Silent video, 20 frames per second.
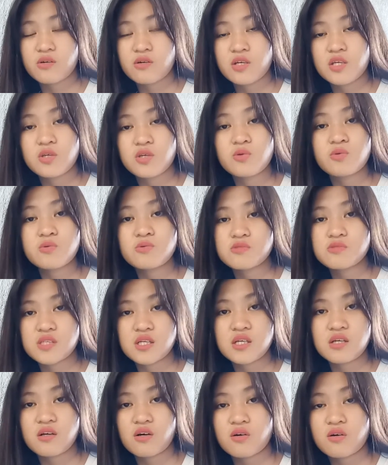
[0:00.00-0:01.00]

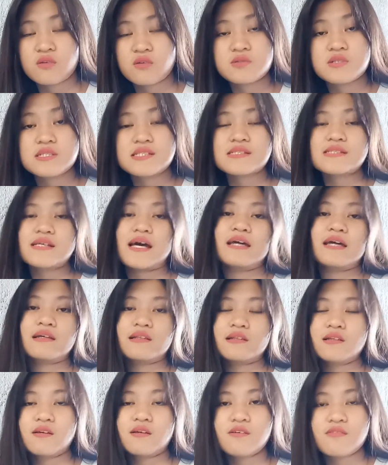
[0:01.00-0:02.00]
reusing or
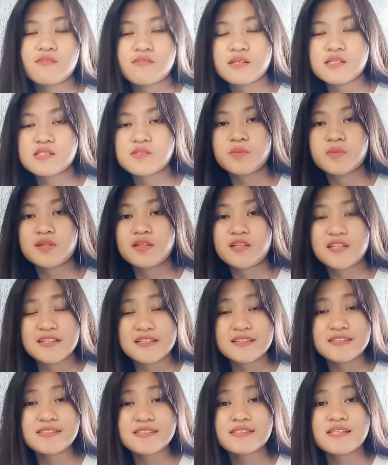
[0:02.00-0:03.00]
recycling these
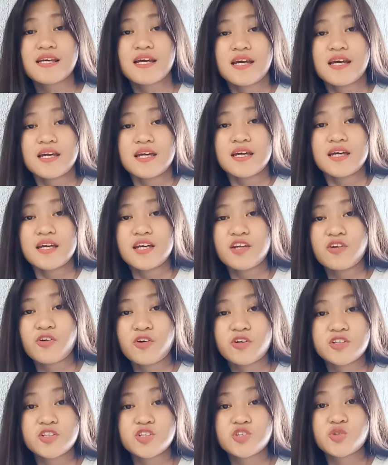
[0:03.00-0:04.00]
materials in
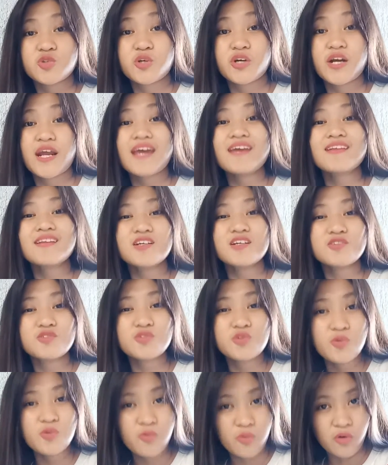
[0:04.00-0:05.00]
order to create a
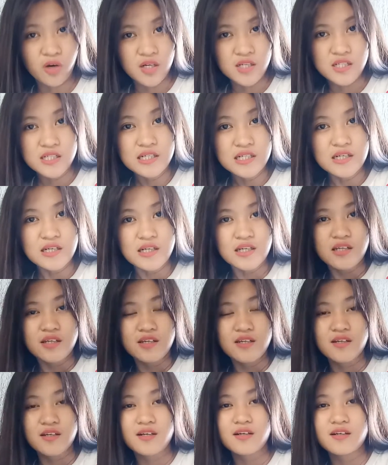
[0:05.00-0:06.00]
new one
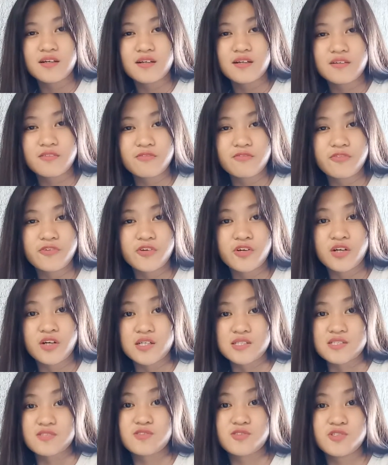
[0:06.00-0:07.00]
for
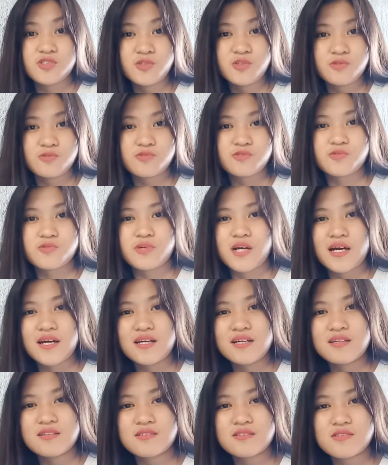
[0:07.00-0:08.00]
us to use,
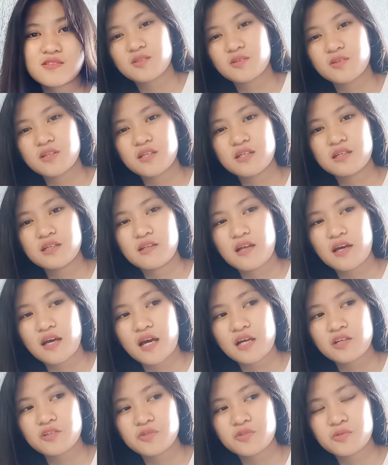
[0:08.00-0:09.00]
right? So it
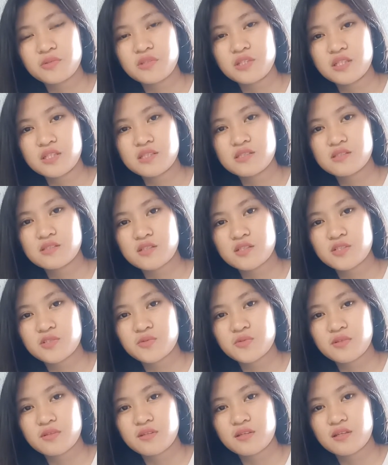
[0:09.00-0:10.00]
actually
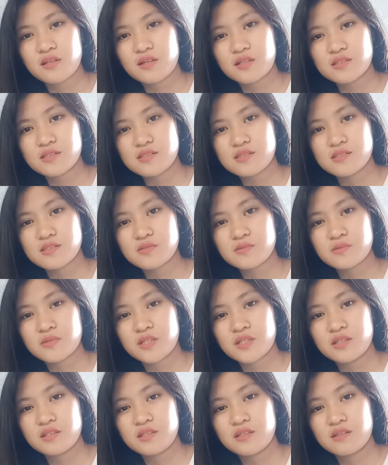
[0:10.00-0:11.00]
starts within us
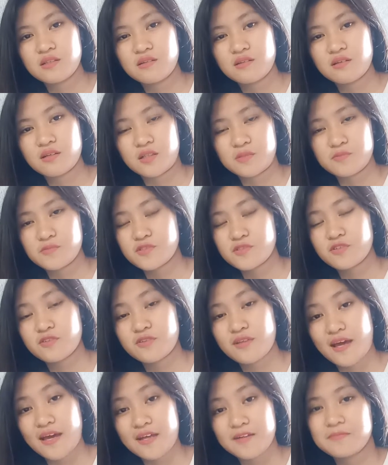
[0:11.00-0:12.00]
when it comes to
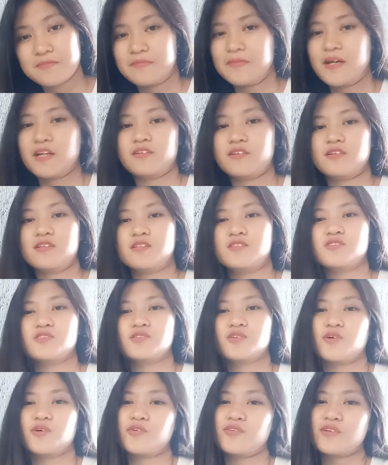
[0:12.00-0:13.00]
that matter.
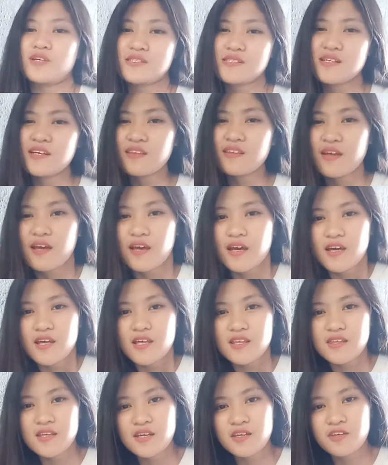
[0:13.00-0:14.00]
So that's it.
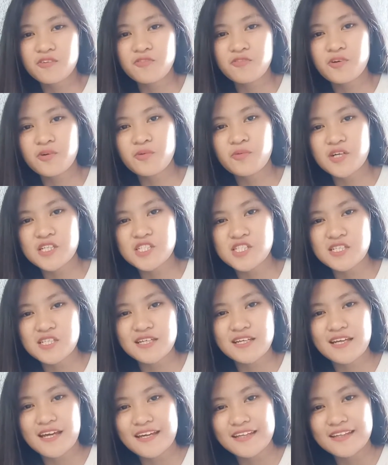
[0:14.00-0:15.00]
Thank you for
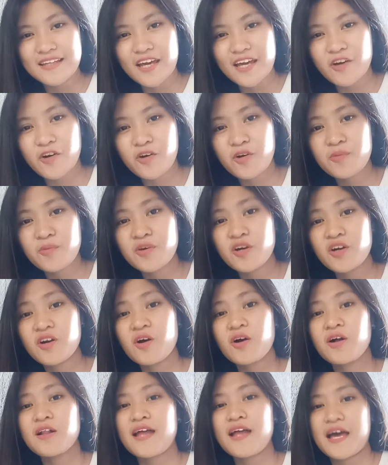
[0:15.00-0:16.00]
watching, and I hope you're
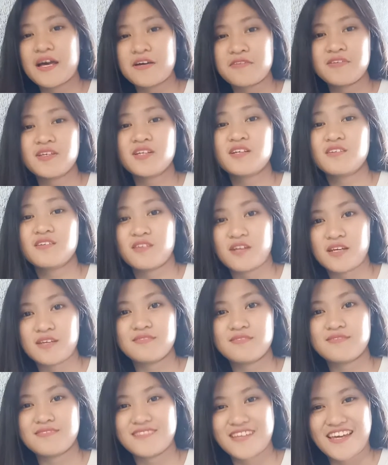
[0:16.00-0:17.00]
all having a
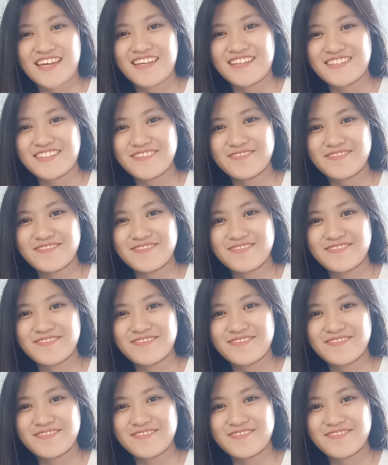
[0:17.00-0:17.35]
great day.